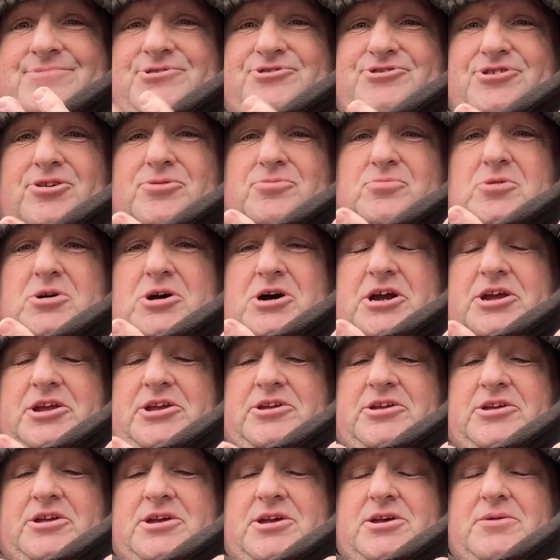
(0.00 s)
John White.
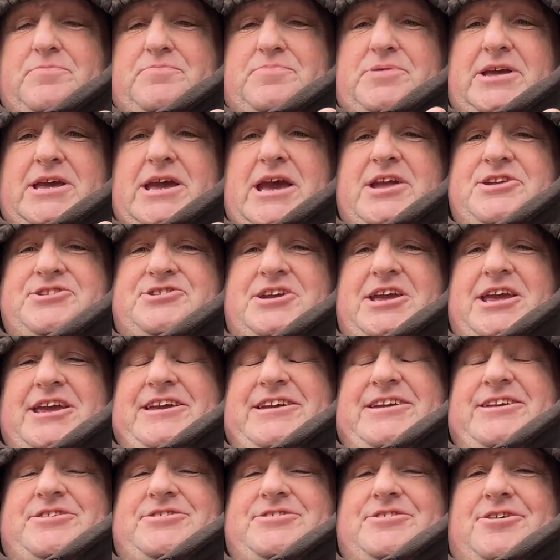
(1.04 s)

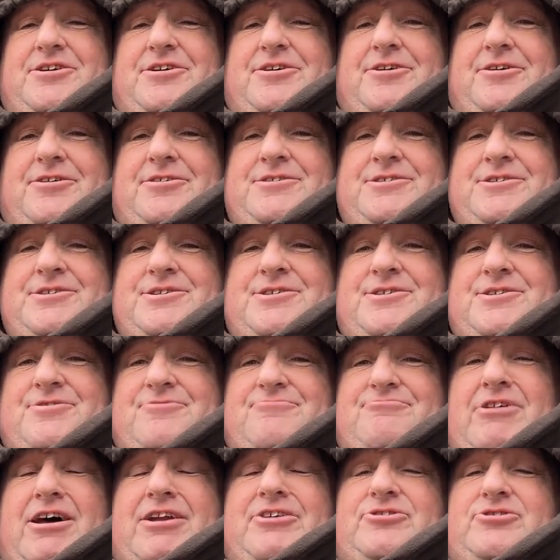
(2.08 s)
PAG Guitar.
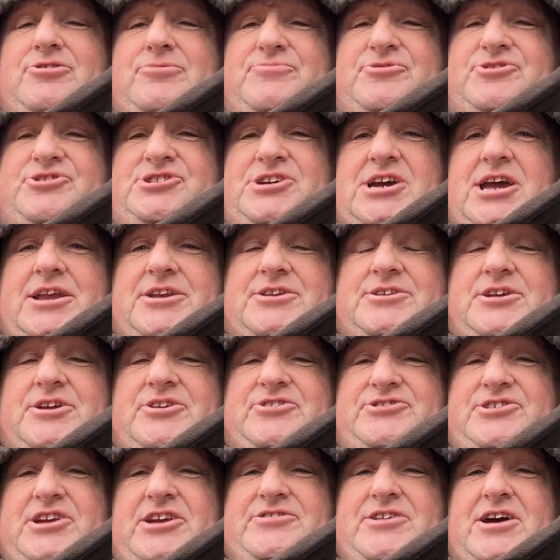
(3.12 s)
Random Shit.
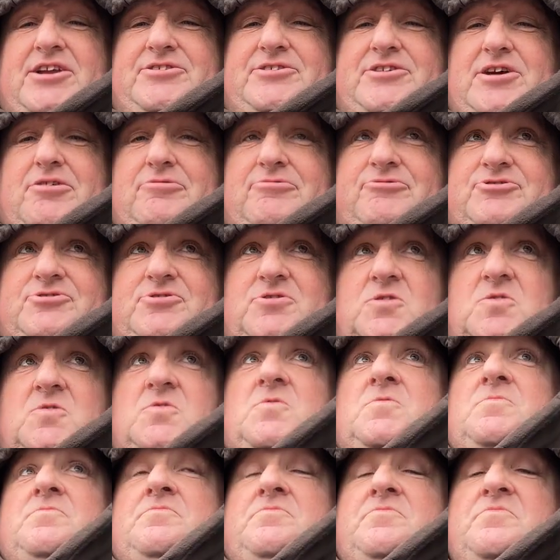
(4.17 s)
Seaside Ghost.
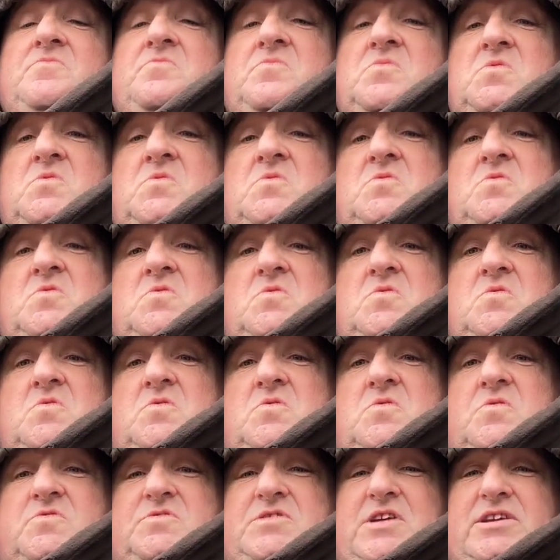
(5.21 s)

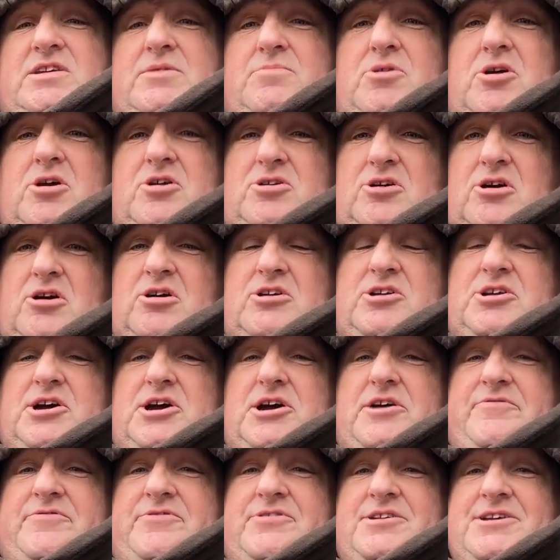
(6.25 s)
Seaside Mark
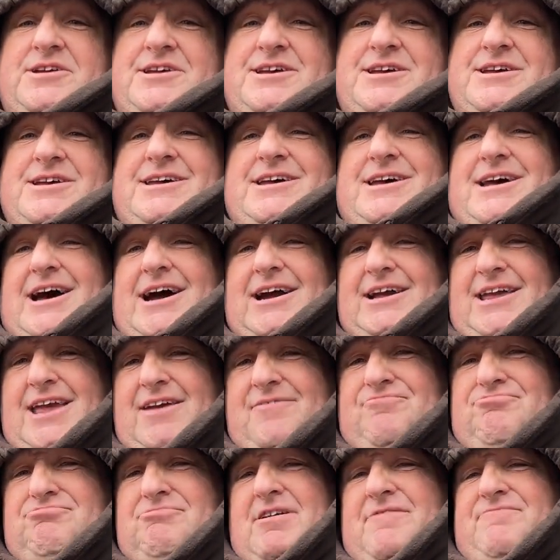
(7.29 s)
Archives. I
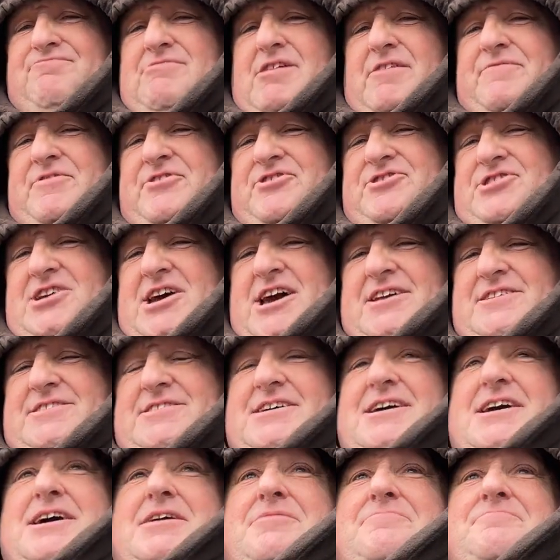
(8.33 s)
give Riff Raff a shout
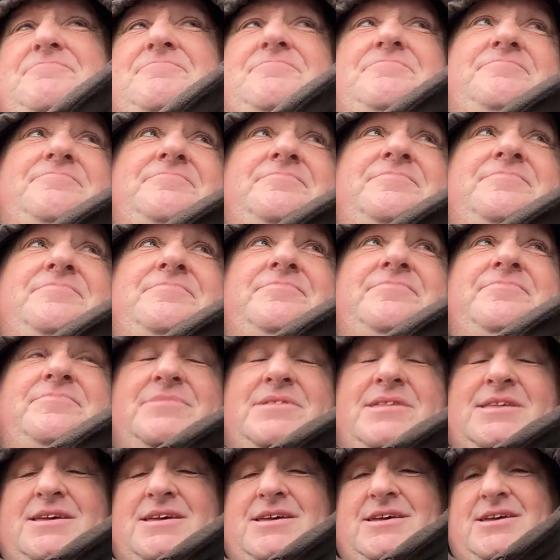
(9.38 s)
out.
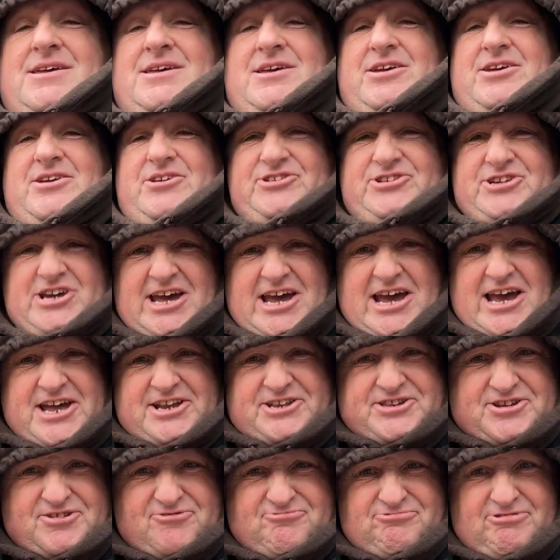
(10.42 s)
Shout
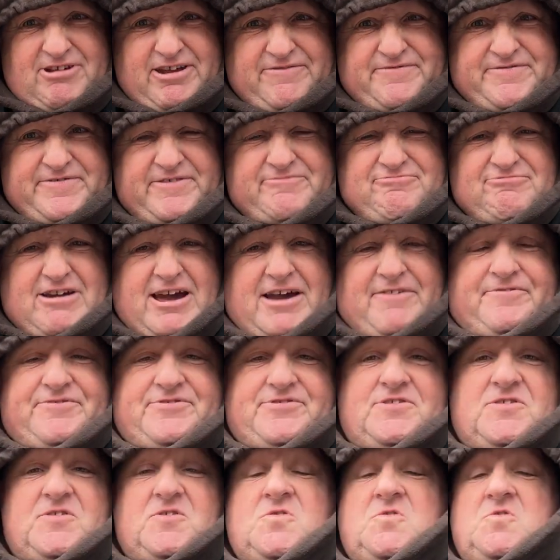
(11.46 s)
out to Riff
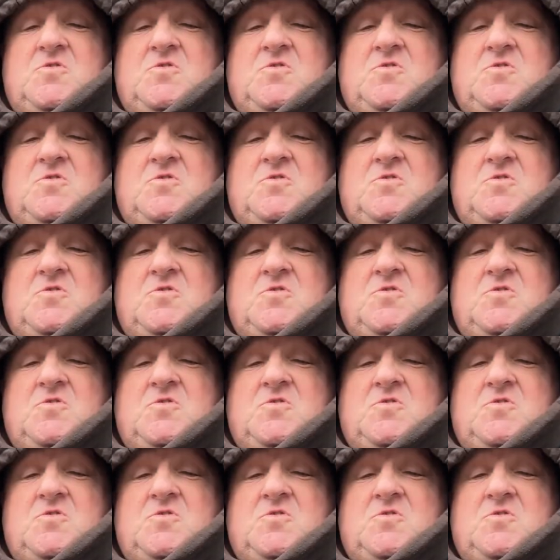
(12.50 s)
Raffs.